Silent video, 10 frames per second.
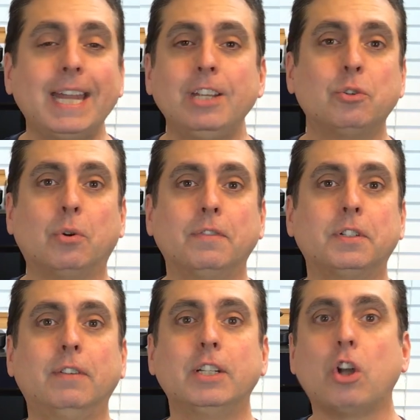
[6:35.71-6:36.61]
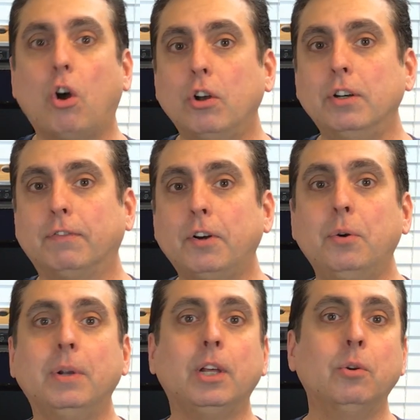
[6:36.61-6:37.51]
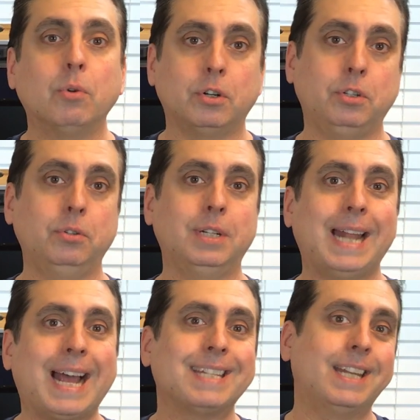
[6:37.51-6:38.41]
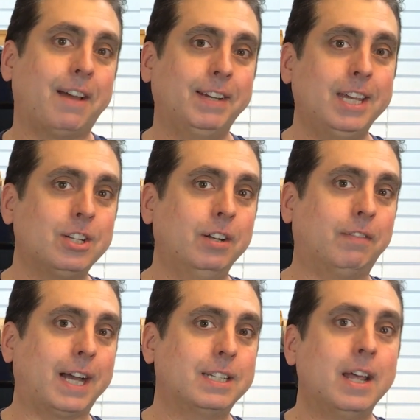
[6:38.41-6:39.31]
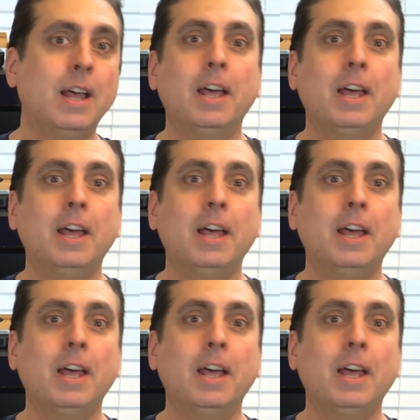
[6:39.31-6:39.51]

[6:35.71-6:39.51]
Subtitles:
any sort of service on your phone in order to use it as a navigation device.